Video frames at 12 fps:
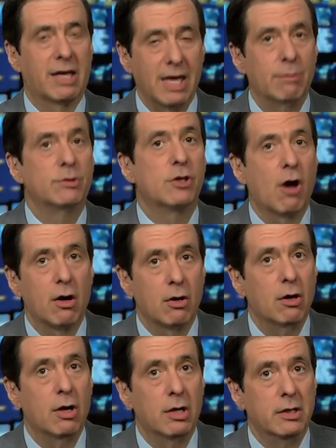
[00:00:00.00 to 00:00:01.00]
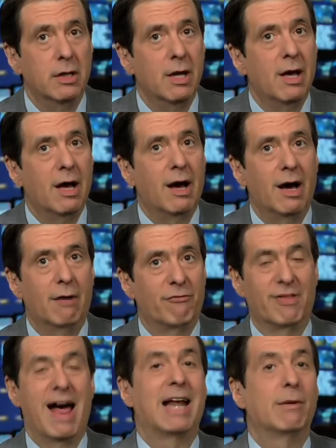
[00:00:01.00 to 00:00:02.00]
Kim Jong-un,
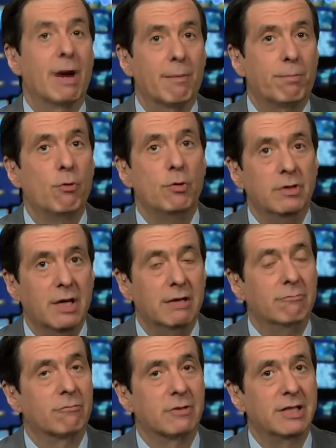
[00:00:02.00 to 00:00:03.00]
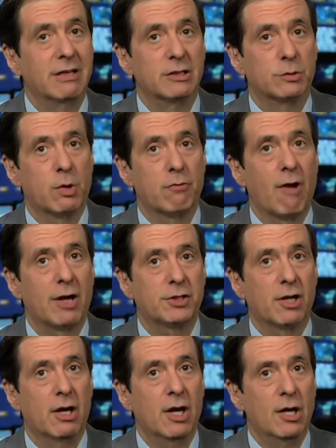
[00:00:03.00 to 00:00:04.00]
Vladimir Putin and dealings with
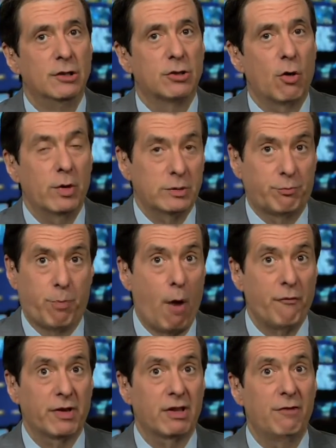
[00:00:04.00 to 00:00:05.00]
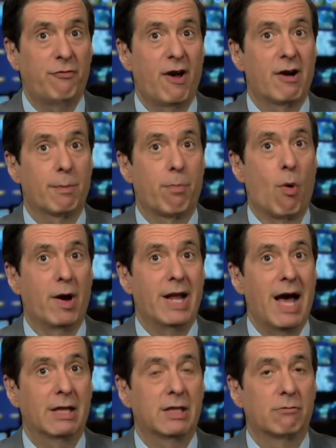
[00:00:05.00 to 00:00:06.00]
Russia. So it's perfectly fair to point
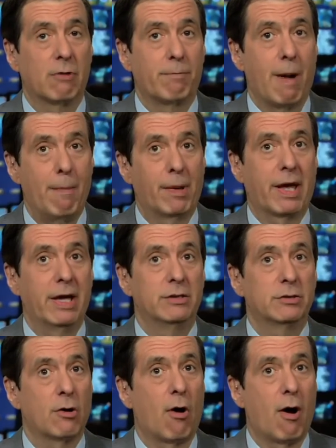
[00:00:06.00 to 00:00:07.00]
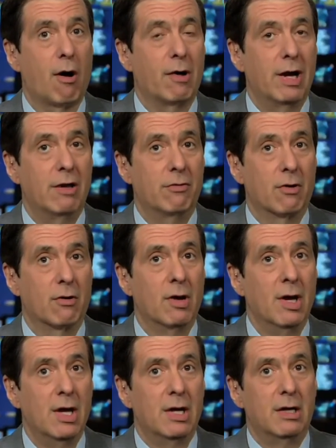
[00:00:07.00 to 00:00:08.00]
out that Republicans are either
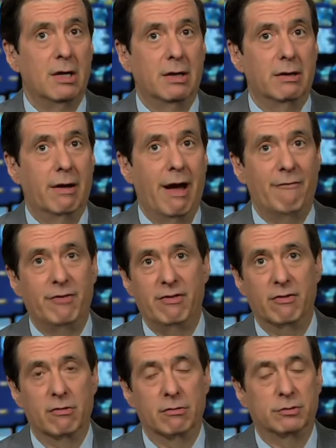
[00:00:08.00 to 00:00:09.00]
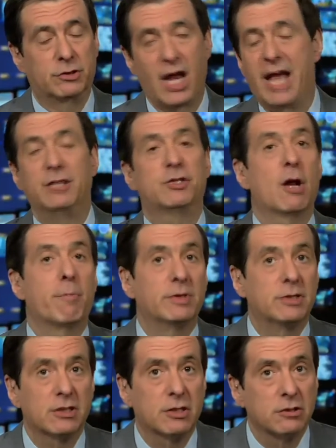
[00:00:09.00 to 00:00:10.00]
changed their
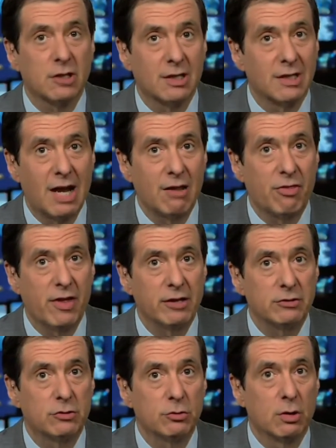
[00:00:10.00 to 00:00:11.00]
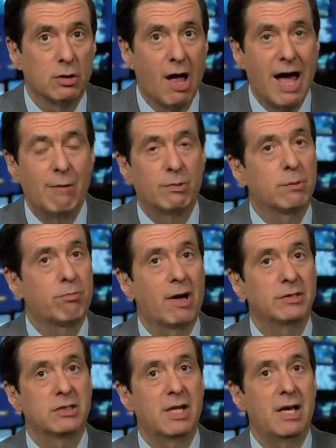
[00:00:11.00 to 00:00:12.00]
positions on a lot of things to align with the
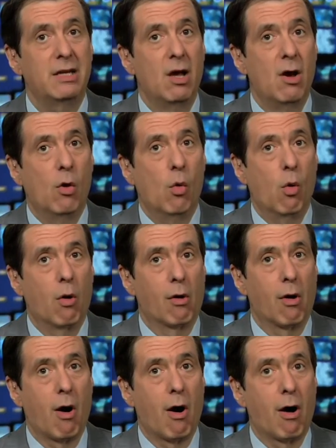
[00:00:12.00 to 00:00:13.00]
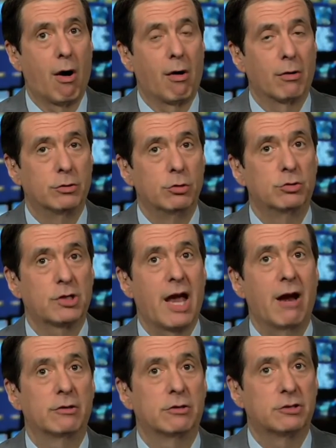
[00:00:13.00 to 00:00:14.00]
president or are too
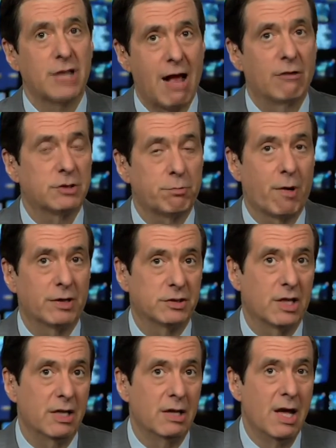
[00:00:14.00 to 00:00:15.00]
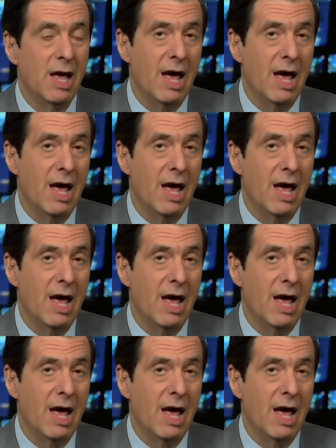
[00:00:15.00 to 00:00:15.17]
scared to challenge the president,